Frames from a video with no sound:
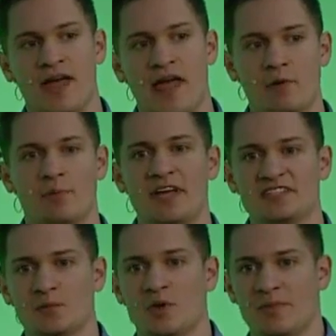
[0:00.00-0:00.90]
and replace
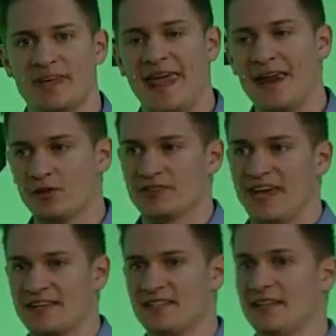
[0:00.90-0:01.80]
them with mechanical
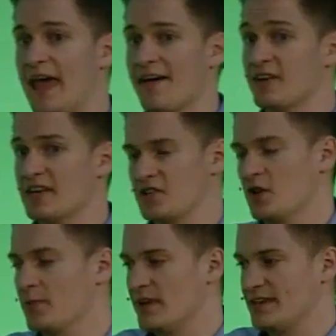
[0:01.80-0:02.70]
tests that haven't
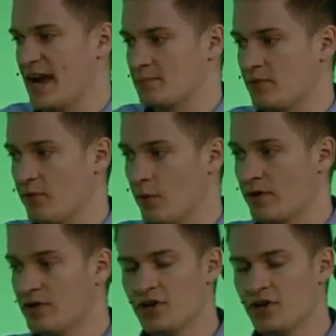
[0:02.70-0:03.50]
necessarily been attacked before.